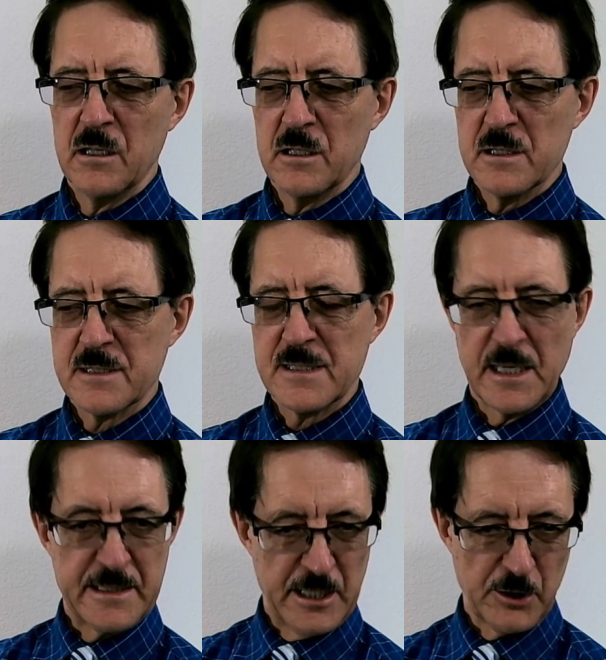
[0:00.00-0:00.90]

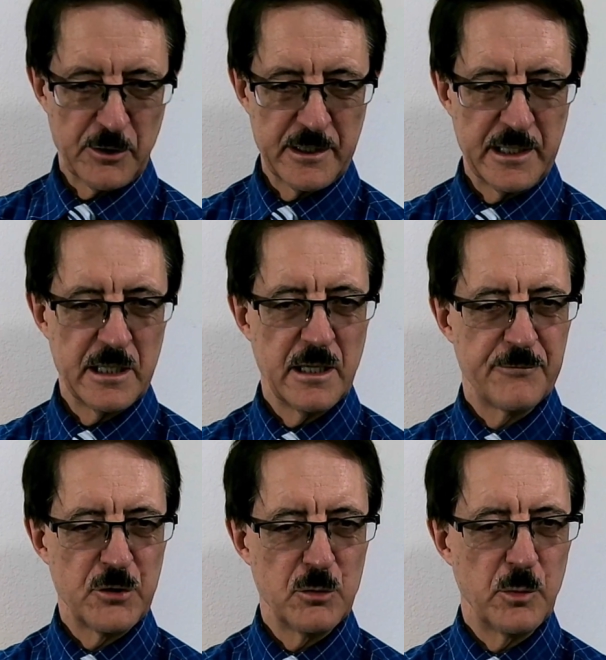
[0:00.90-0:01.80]
security, if
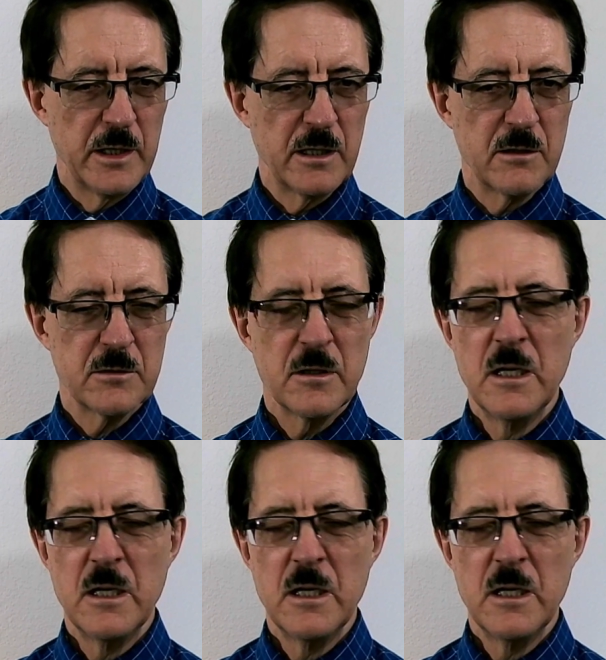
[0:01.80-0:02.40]
you will,